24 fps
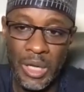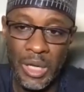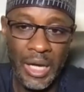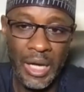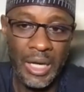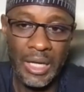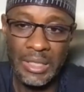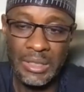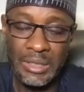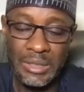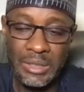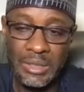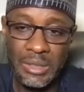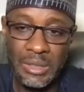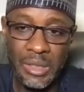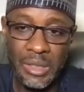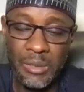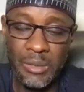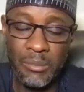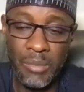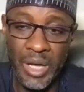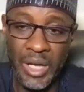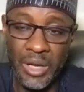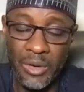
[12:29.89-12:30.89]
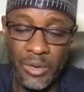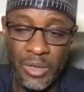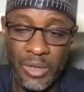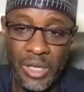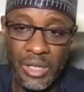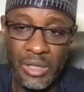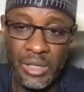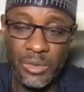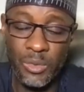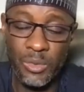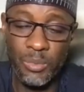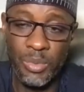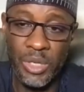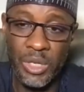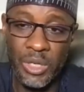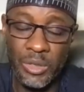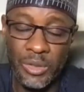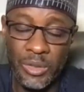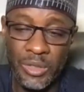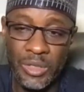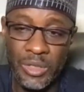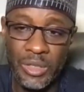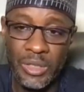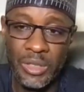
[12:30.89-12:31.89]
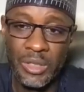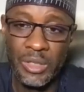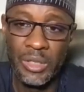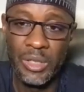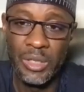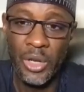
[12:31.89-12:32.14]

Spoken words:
And in my honest opinion,